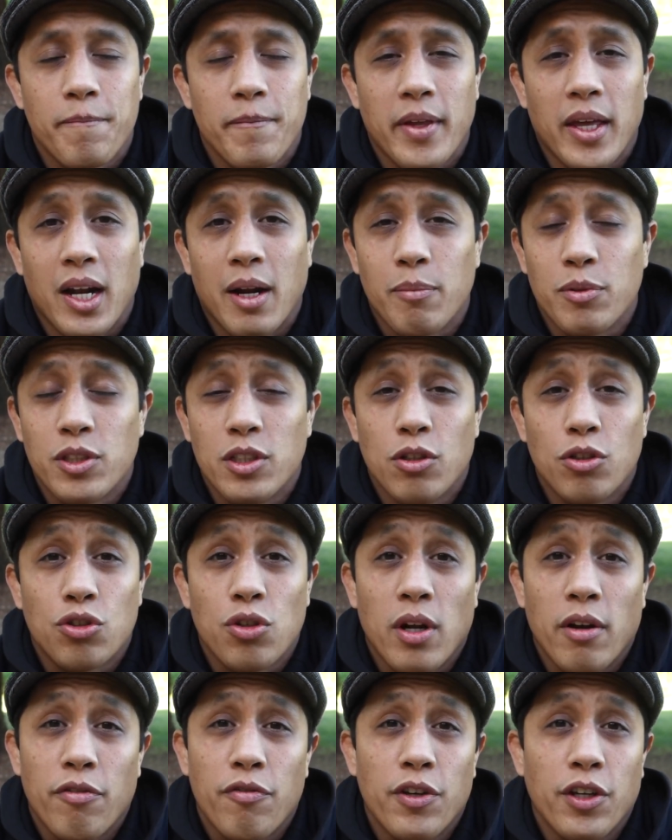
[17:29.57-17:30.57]
And I'm still
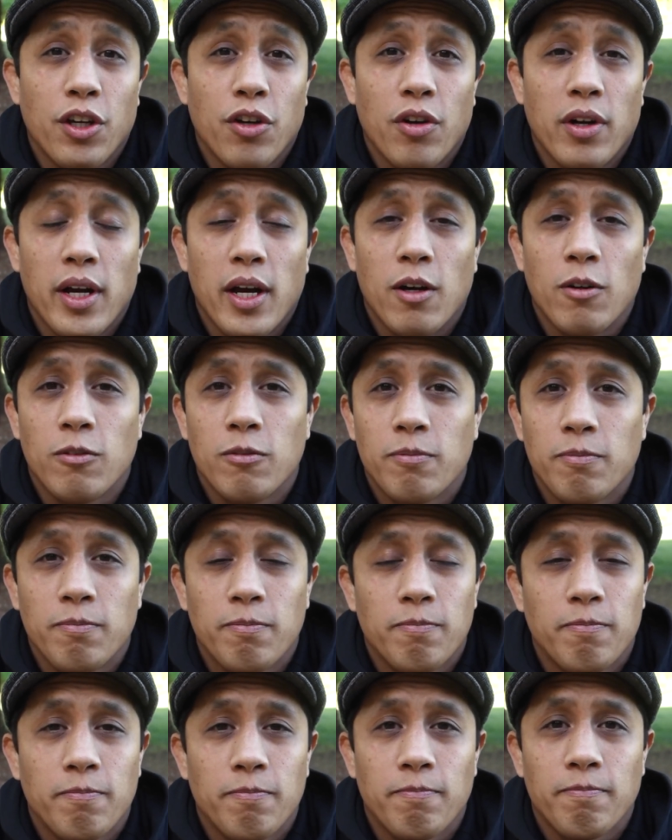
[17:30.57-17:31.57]
trying to figure it out.
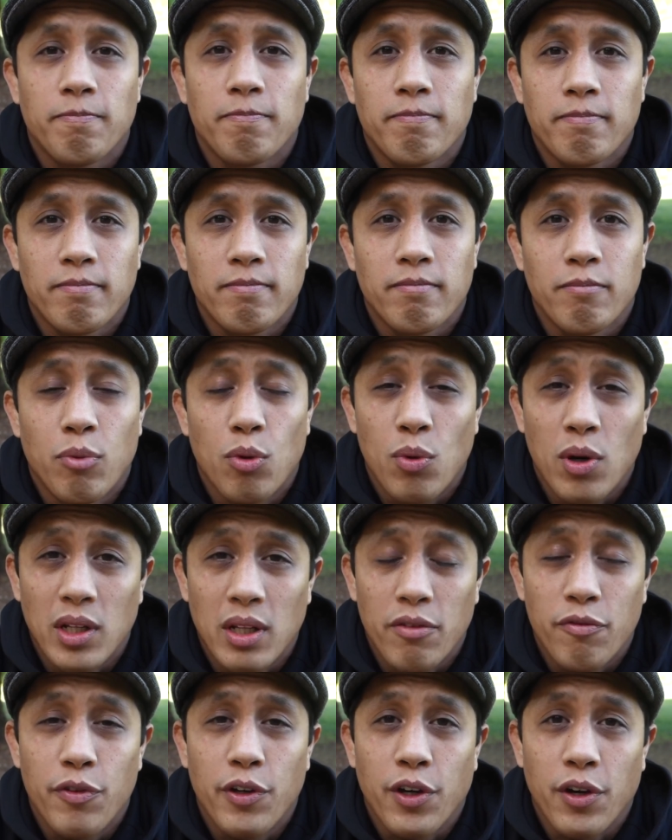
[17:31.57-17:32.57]
But while
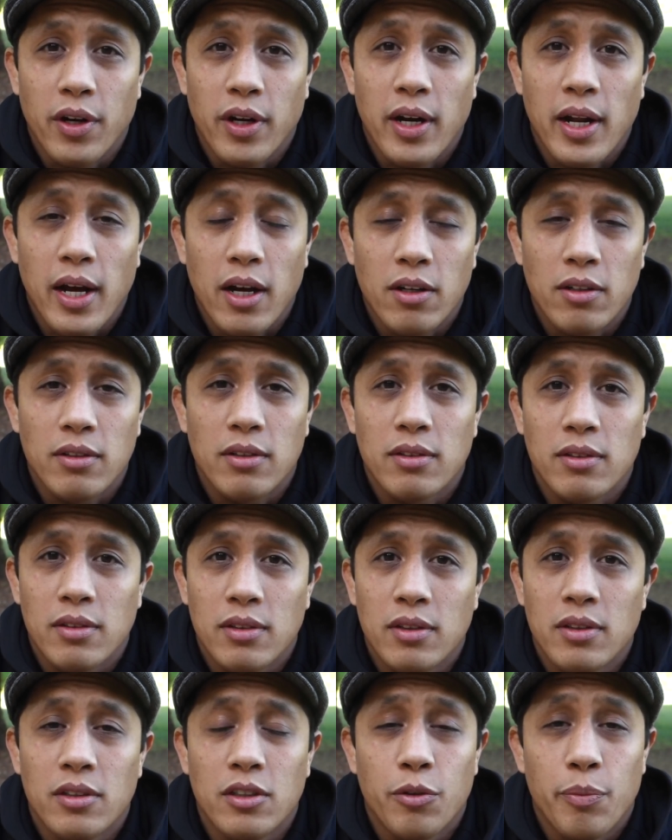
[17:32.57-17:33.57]
I'm figuring it out,
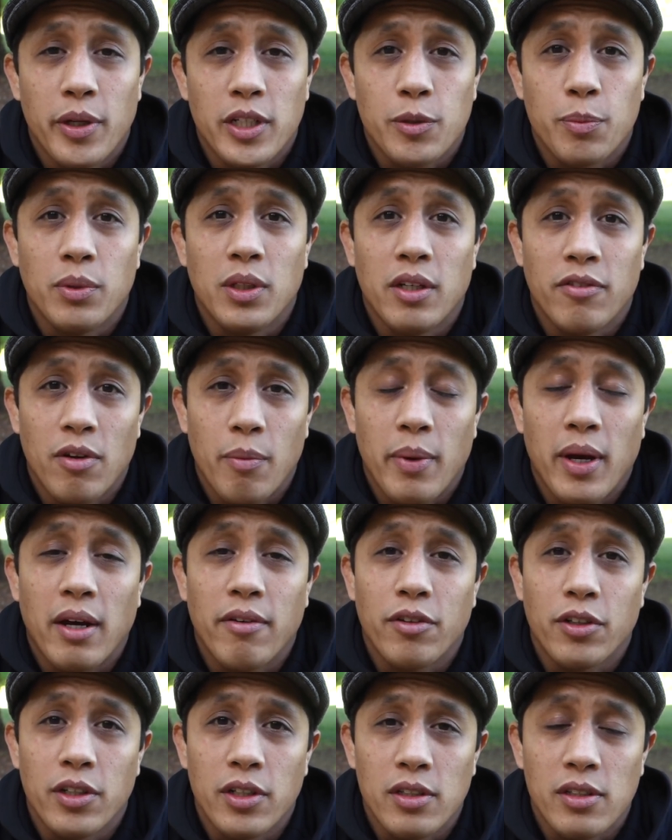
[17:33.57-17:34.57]
you best believe I'm going to have
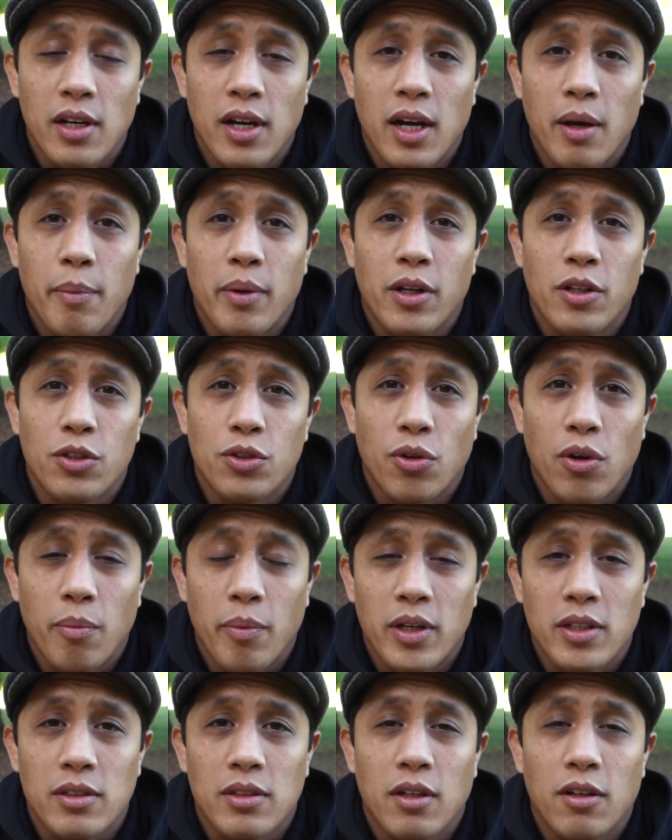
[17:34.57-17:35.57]
a good time and enjoy
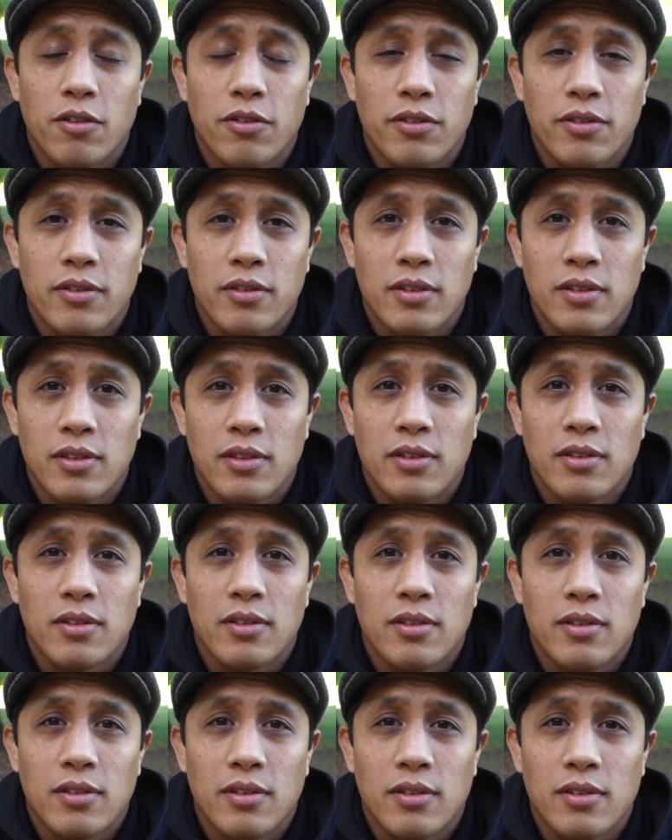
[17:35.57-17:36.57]
myself.
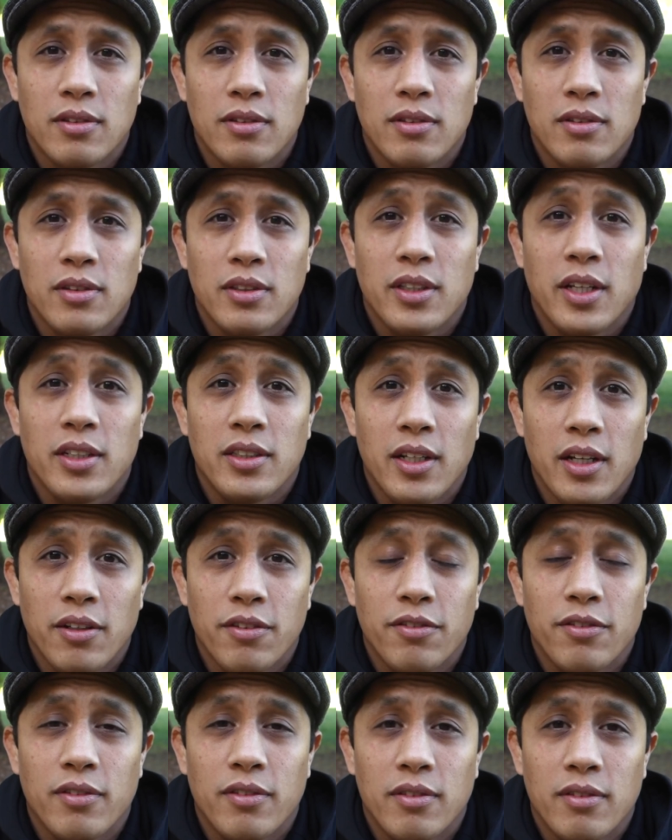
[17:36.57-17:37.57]
Stay safe.
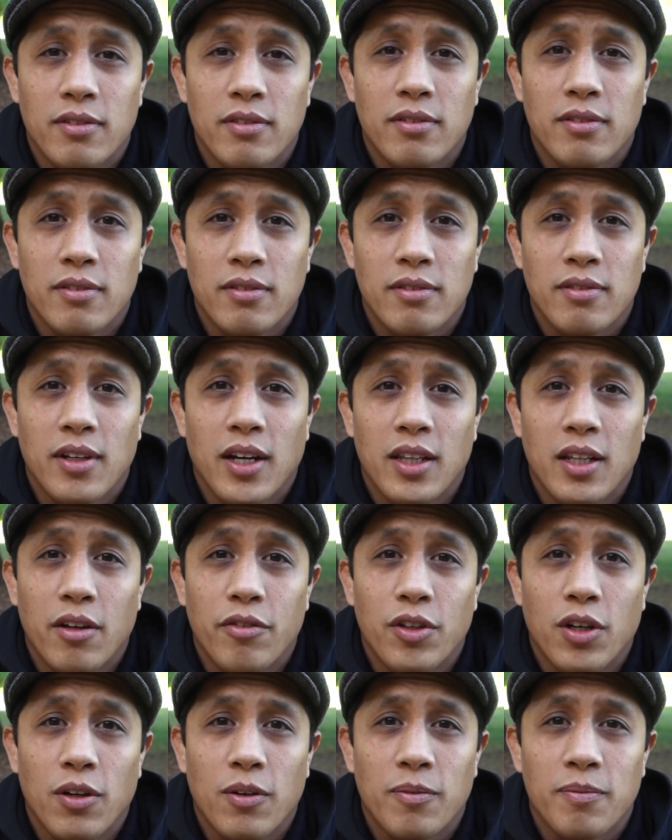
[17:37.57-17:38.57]
I love
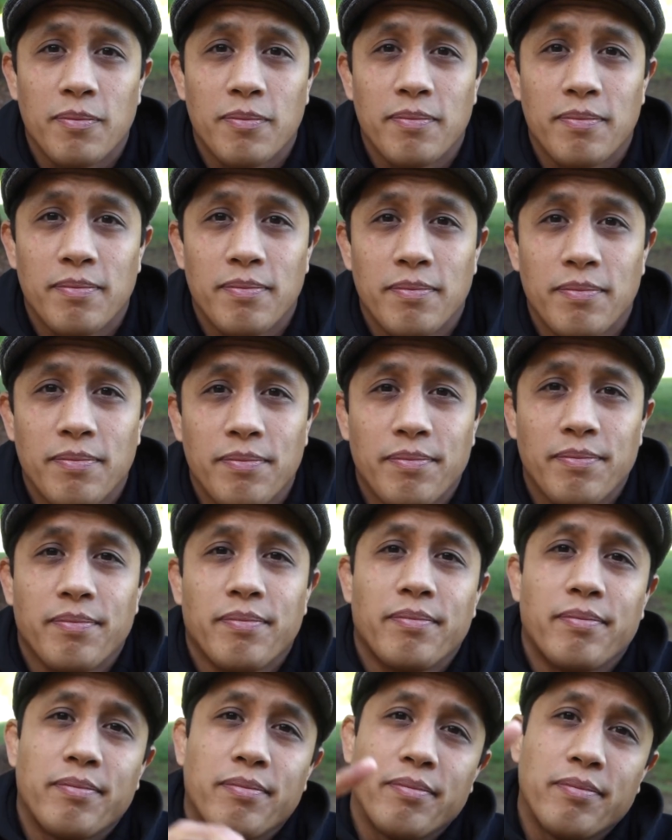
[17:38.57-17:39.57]
y'all.
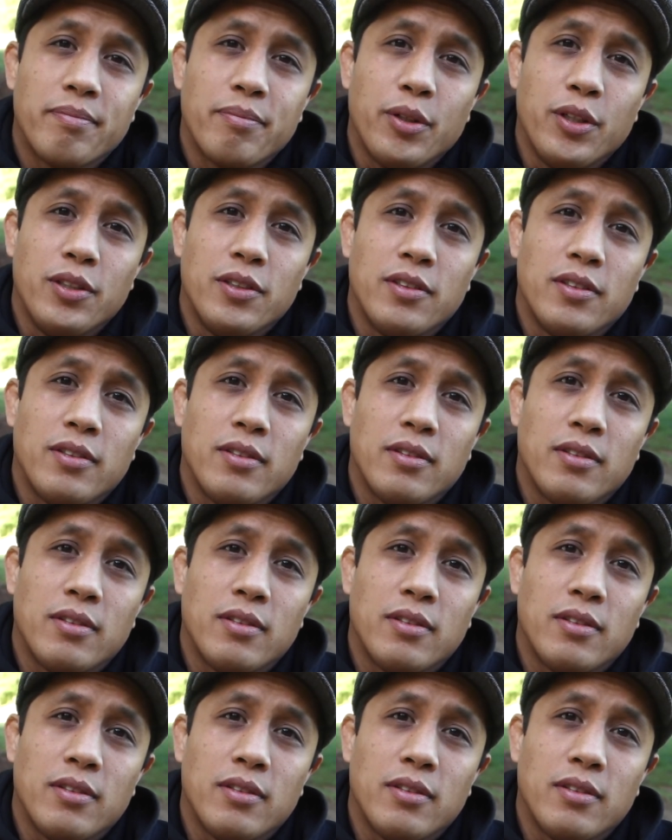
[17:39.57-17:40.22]
Peace.